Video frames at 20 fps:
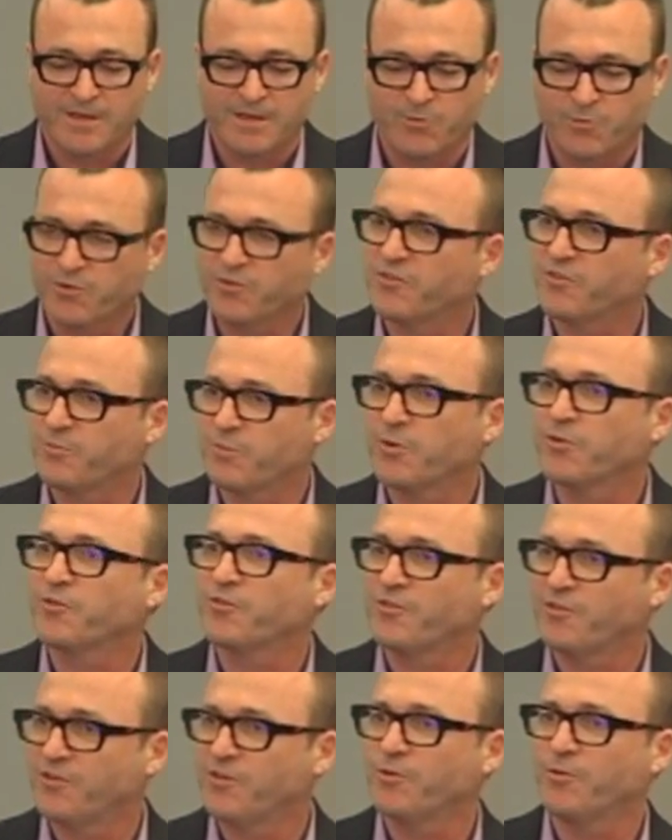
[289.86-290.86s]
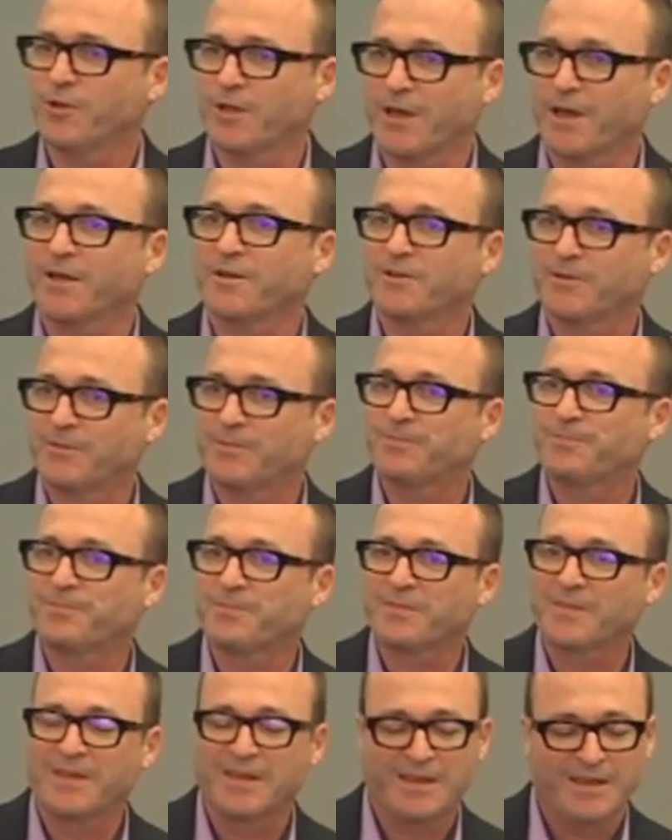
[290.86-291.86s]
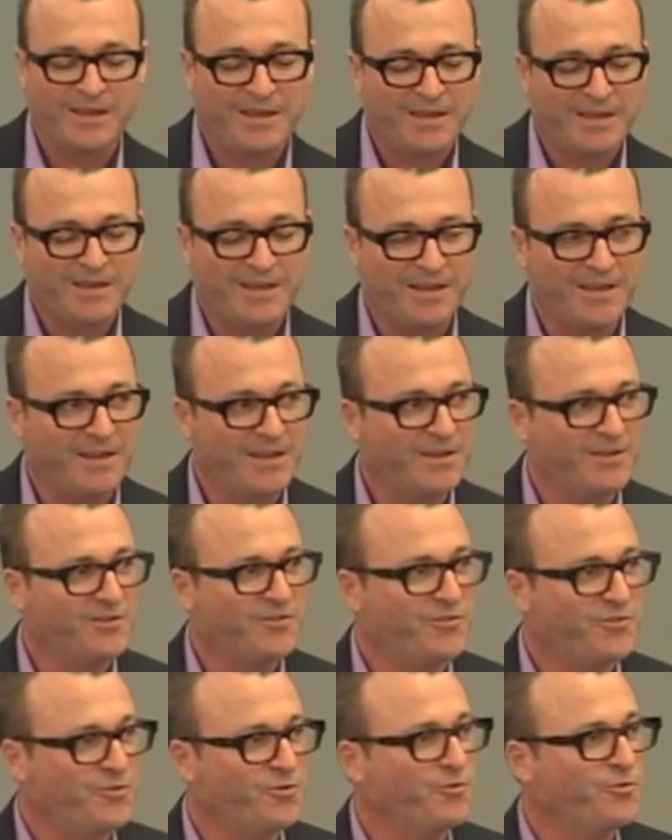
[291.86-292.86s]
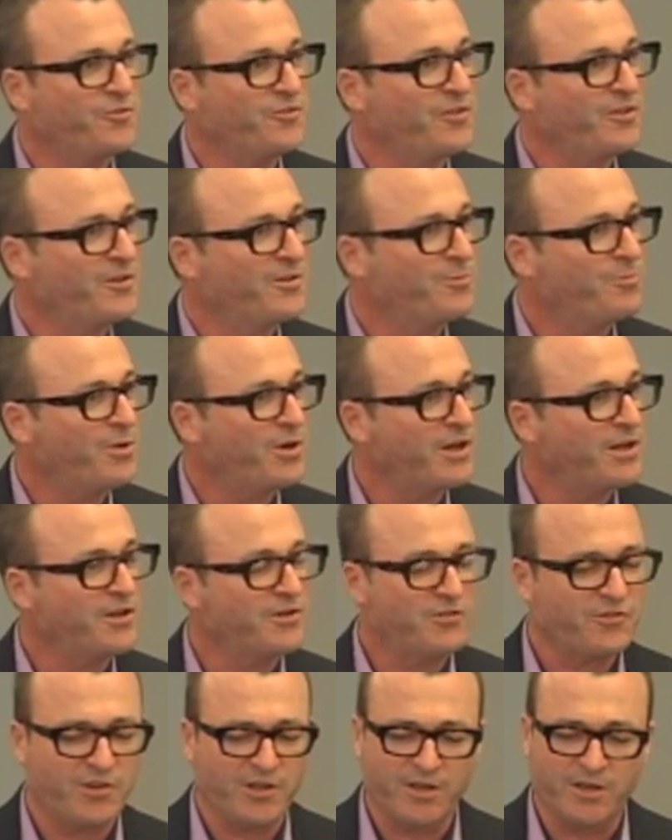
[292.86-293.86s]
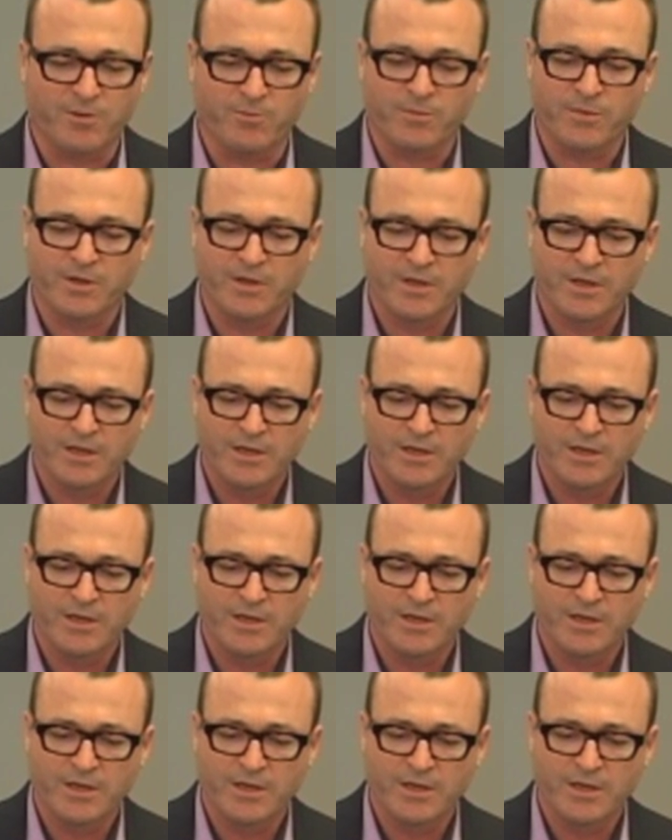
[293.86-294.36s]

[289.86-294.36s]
He wasn't supposed to do that. And Zeus punished him